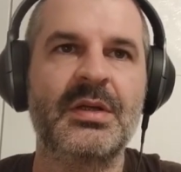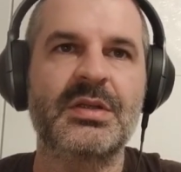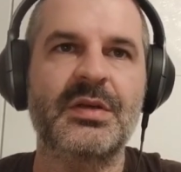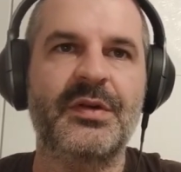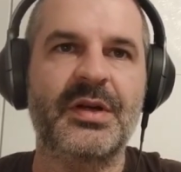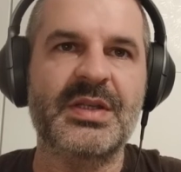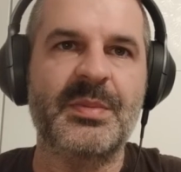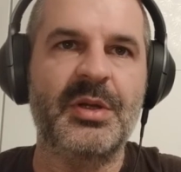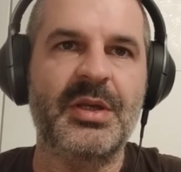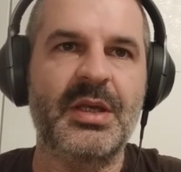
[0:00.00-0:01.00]
So for
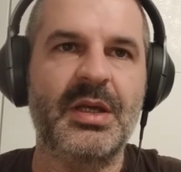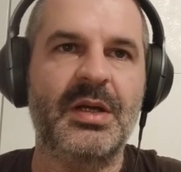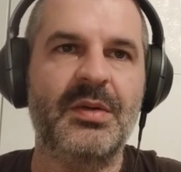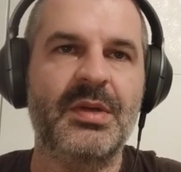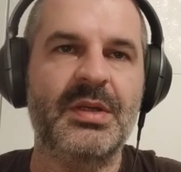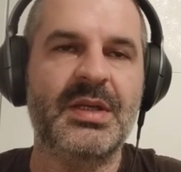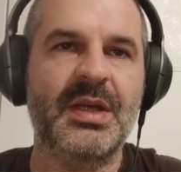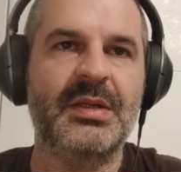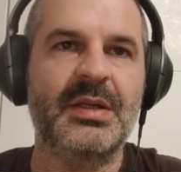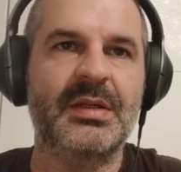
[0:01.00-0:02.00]
example, here we
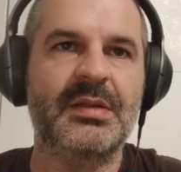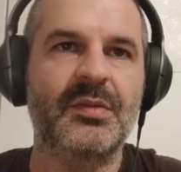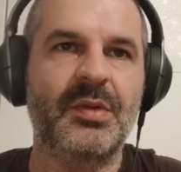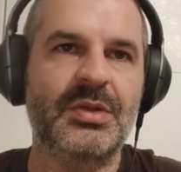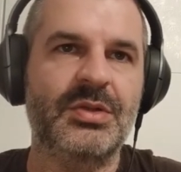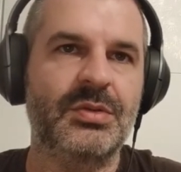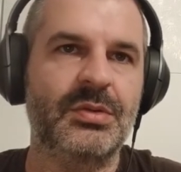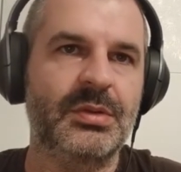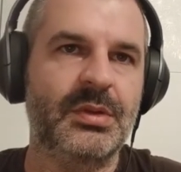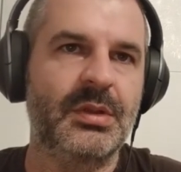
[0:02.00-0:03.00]
say that we
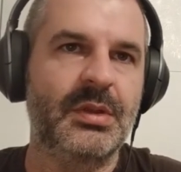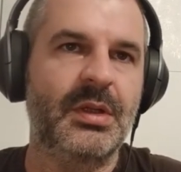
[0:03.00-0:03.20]
should